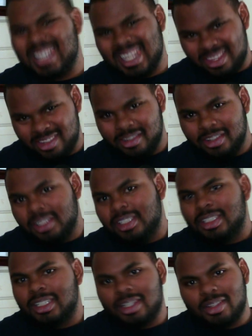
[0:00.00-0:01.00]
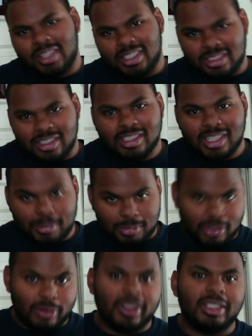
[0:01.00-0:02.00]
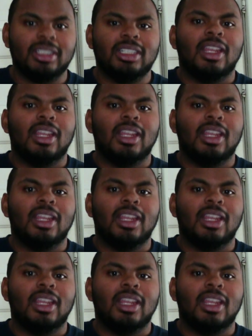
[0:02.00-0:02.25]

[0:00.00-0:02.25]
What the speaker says: the other. Let's just skip to it.